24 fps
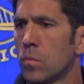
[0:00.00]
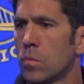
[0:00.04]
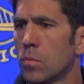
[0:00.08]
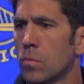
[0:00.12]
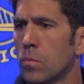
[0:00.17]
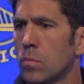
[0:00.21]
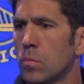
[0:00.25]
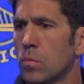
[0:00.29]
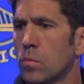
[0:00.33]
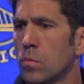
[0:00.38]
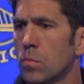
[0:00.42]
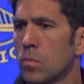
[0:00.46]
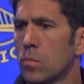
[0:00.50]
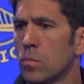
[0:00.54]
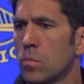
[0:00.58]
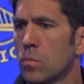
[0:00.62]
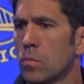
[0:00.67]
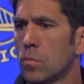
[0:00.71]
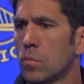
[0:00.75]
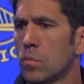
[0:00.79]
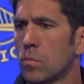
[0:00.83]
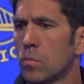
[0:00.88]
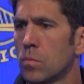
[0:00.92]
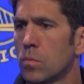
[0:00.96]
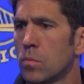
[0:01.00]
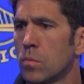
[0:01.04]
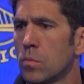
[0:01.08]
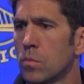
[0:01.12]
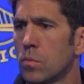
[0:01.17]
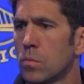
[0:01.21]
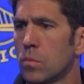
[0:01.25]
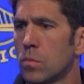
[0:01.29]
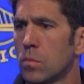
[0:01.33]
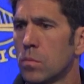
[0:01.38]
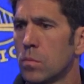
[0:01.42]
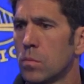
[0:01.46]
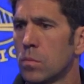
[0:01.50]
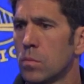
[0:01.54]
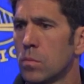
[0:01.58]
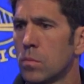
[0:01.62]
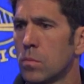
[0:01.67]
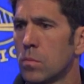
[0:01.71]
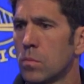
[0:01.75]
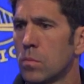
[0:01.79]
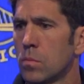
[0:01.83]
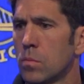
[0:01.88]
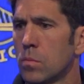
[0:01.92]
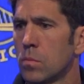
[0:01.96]

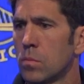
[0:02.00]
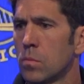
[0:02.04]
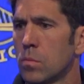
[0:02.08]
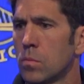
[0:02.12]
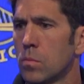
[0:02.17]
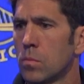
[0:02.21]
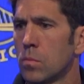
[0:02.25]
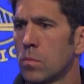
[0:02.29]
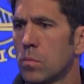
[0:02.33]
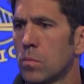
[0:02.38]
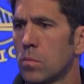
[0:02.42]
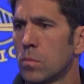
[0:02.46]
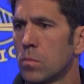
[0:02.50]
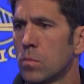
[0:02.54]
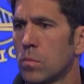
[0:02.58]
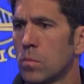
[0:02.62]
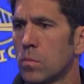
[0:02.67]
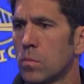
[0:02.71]
This person isn't speaking.